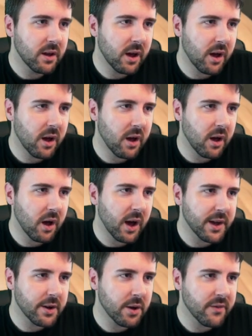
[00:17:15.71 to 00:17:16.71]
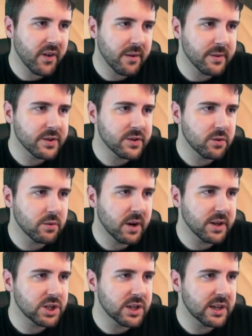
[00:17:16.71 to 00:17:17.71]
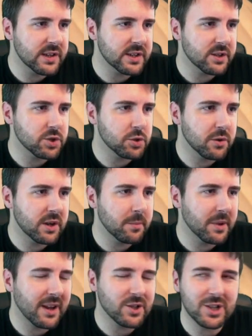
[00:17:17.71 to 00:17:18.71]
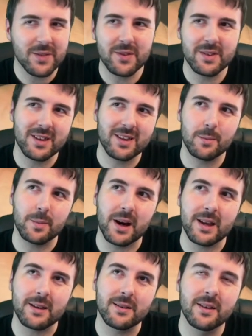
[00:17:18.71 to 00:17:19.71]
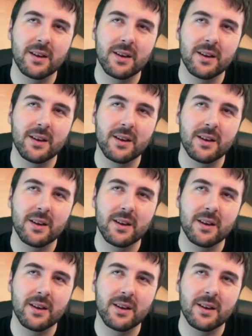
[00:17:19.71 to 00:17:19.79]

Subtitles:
I don't know if I would store my cheese in a tree, but actually, if you think about it,